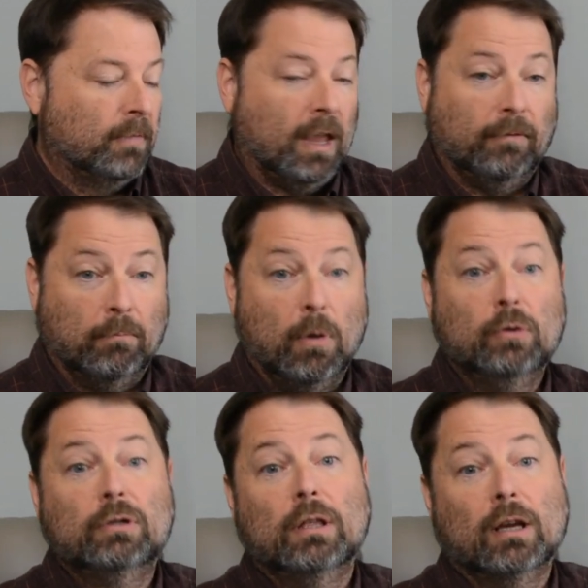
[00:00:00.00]
If
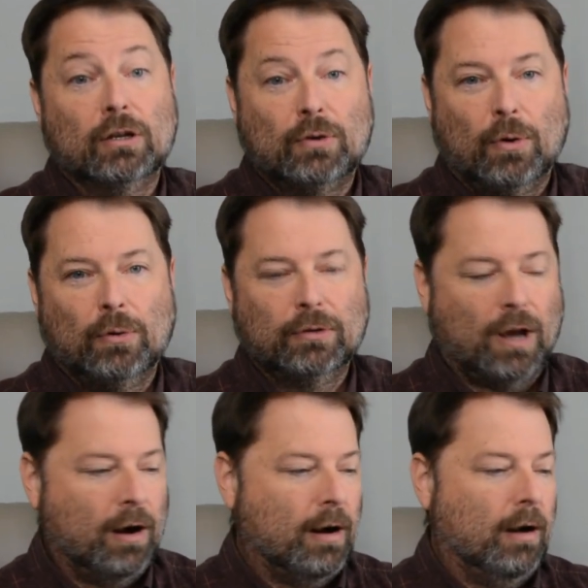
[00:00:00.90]
most of the controls
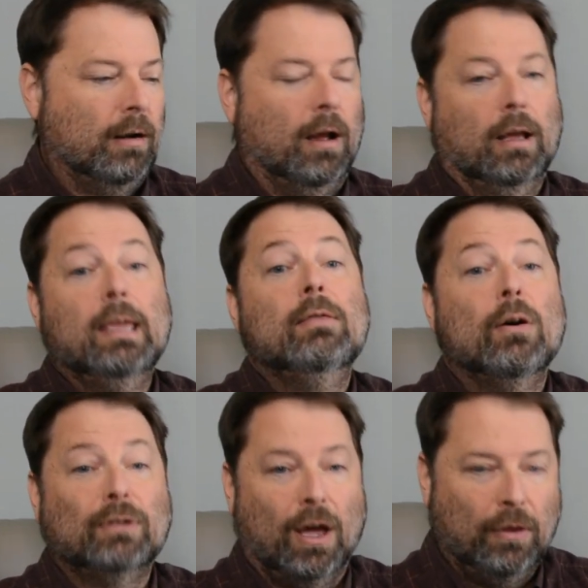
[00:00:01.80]
are uh, in
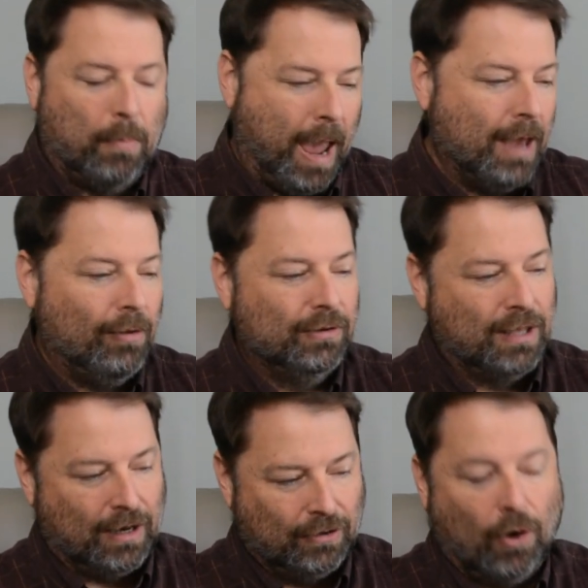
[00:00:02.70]
those other panels
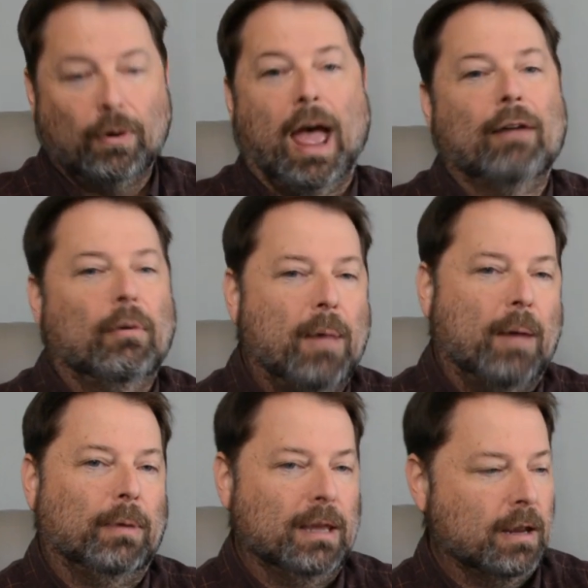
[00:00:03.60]
that don't have a
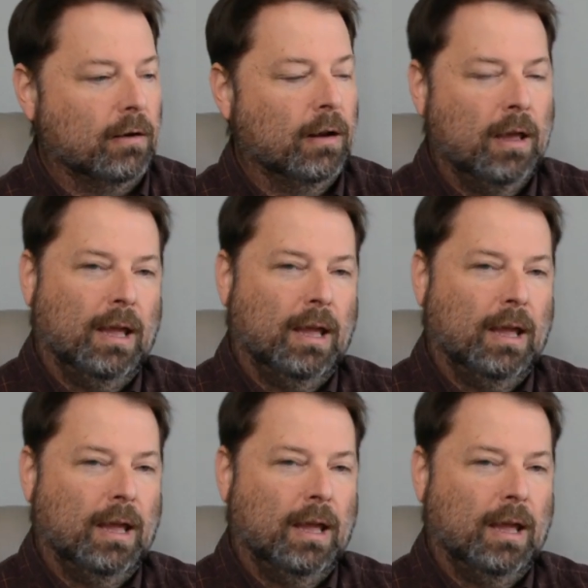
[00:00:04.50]
mapping here,